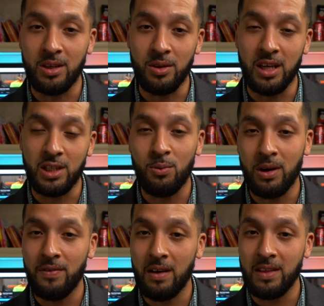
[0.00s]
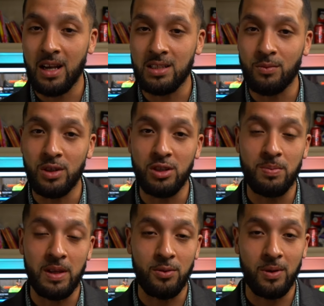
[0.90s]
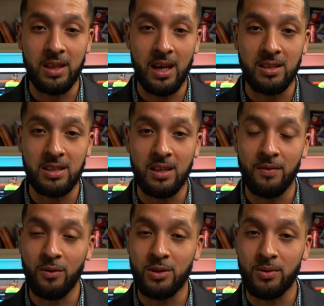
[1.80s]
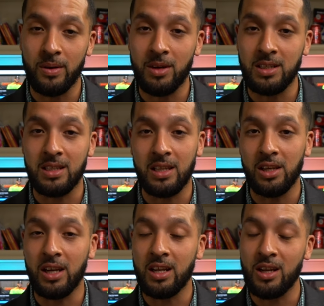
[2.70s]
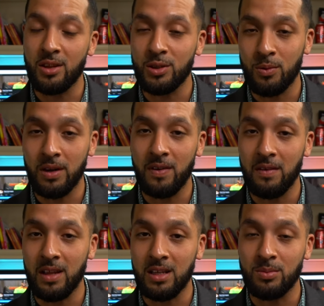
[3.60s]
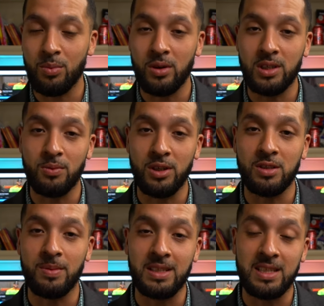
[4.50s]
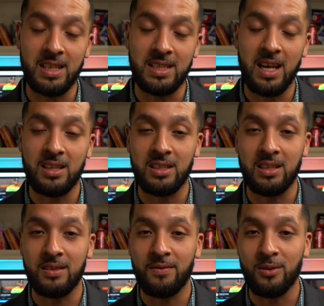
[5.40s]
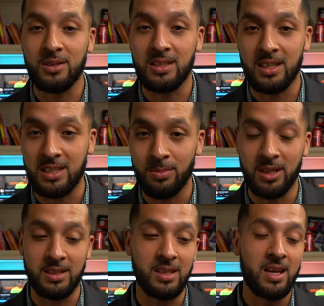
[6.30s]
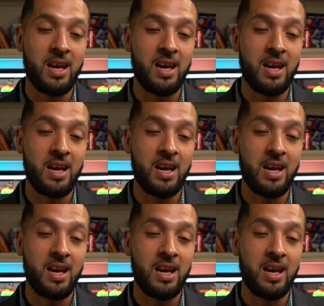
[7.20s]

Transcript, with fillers: So you get 25,000 when you spend 3,000 in the first three months, and then you get another 25,000 points when you spend 6,000 in the first six months.